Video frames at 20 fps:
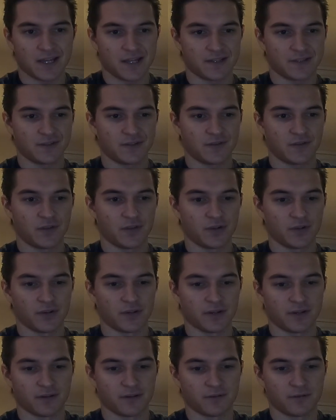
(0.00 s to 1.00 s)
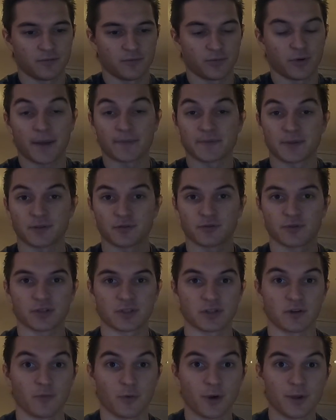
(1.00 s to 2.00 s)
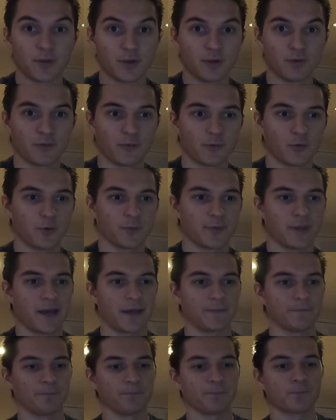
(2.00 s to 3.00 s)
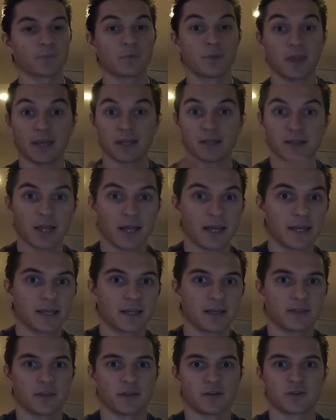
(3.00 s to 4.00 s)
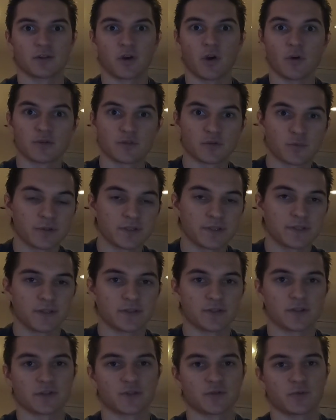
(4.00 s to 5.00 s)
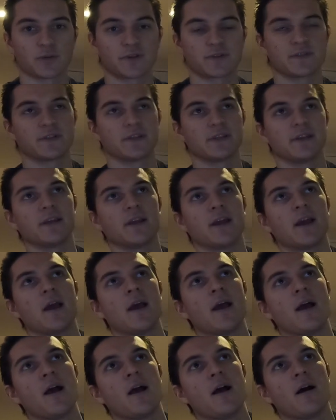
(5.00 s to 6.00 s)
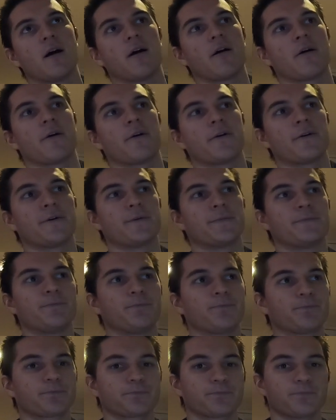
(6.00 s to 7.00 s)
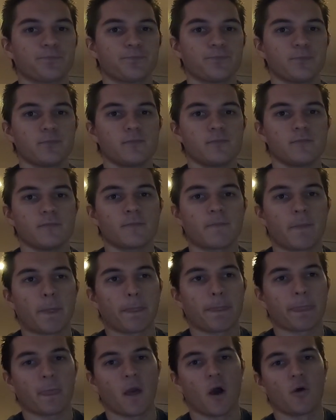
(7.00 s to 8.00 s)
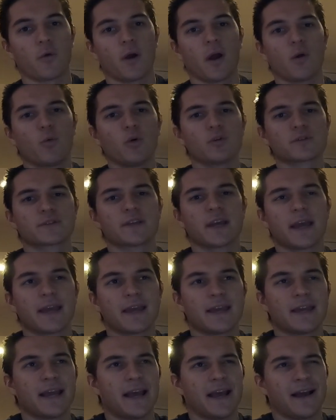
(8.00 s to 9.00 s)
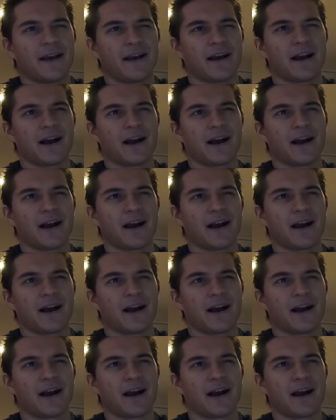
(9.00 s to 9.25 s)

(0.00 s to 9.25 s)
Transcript: It's perhaps the tradition of wearing the uniform that you like, that coaches want to see, the judges want to see. Although I will say,